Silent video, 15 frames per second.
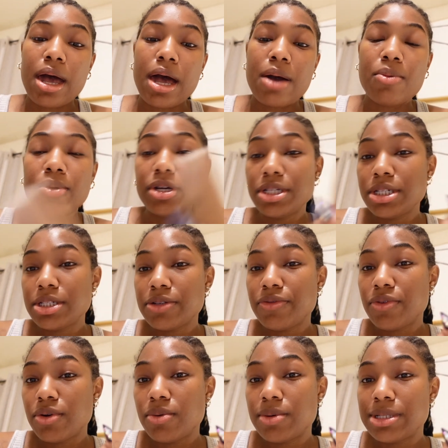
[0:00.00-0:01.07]
I went into
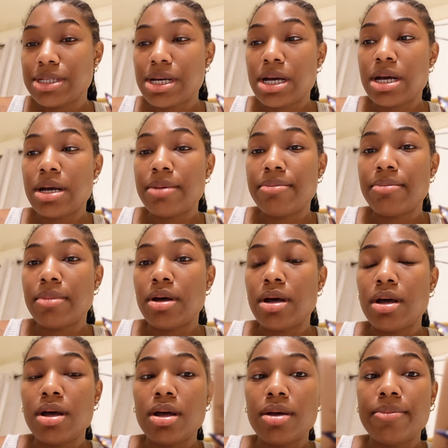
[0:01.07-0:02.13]
Sephora one time
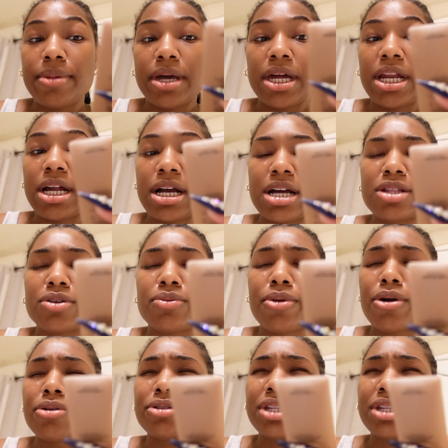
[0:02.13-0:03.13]
and I got the wrong